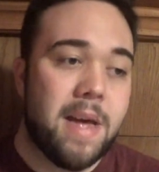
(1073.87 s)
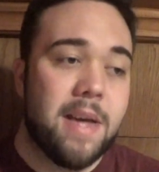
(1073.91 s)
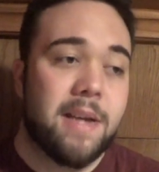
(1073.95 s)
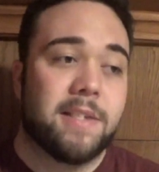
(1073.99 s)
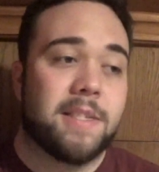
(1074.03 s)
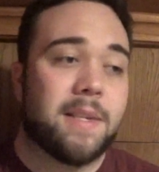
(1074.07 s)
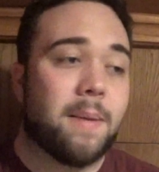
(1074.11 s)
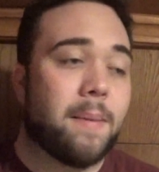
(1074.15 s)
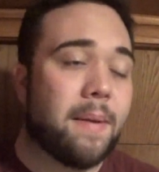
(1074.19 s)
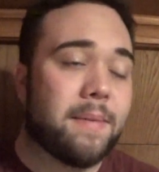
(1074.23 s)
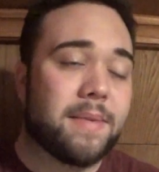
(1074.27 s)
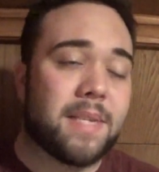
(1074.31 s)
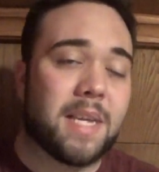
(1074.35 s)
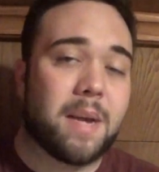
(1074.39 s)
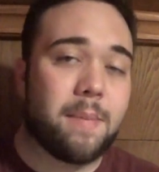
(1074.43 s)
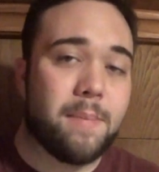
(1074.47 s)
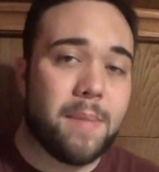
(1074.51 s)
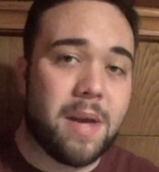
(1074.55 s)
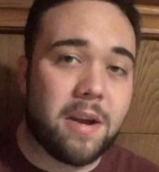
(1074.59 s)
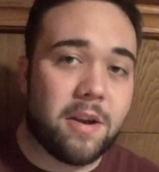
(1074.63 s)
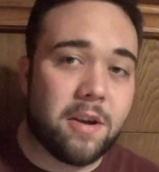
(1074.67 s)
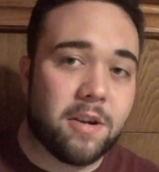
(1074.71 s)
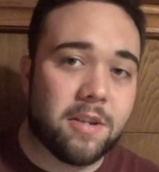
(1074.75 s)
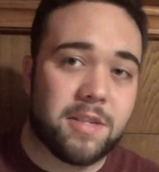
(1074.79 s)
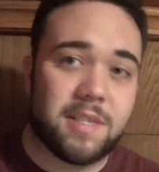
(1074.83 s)
Sometimes that can be
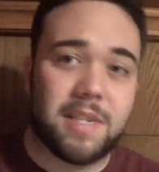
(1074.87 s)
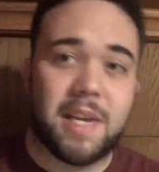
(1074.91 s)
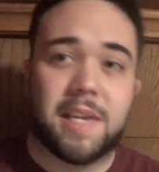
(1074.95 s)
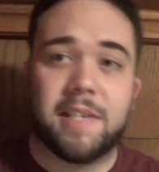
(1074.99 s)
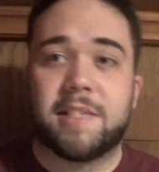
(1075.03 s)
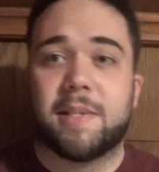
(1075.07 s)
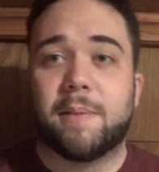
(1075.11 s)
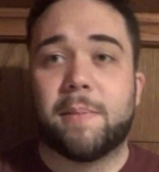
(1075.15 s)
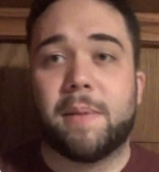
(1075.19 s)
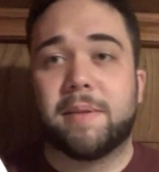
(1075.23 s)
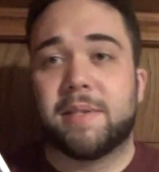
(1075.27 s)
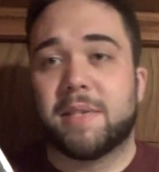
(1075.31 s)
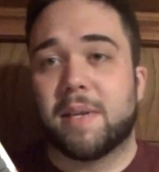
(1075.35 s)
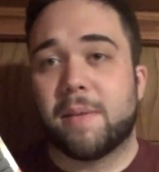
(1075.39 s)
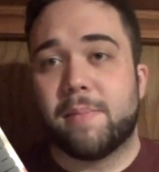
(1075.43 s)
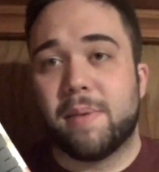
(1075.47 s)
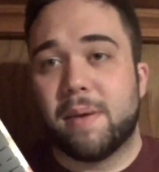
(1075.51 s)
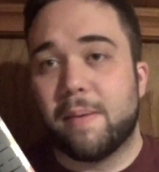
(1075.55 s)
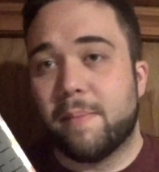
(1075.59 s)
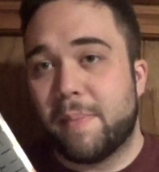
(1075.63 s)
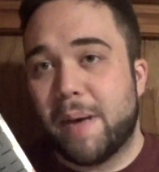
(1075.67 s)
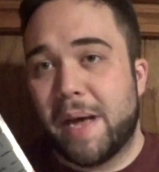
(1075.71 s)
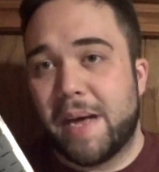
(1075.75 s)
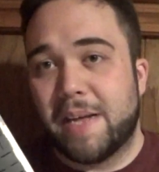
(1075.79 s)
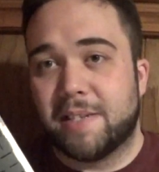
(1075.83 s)
a good sign. Sometimes it can be
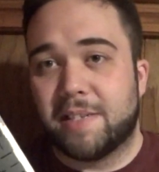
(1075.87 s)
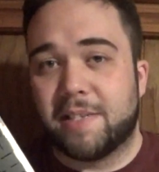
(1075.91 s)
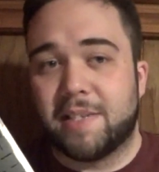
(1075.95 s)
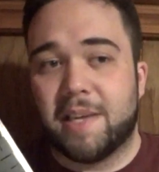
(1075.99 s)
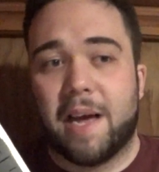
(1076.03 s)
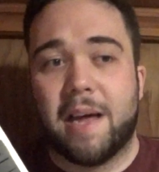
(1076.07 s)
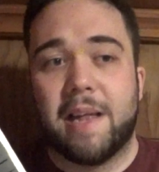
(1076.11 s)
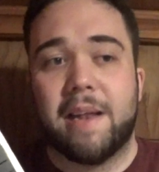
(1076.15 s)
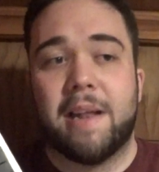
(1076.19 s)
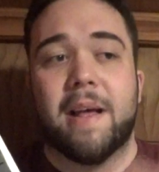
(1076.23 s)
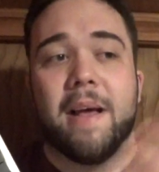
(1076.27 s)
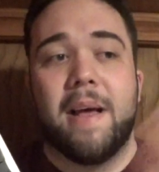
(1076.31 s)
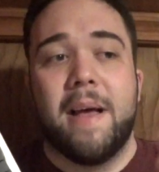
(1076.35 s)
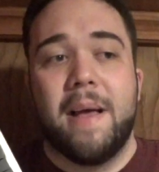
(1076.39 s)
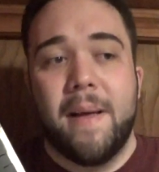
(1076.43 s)
a bad sign.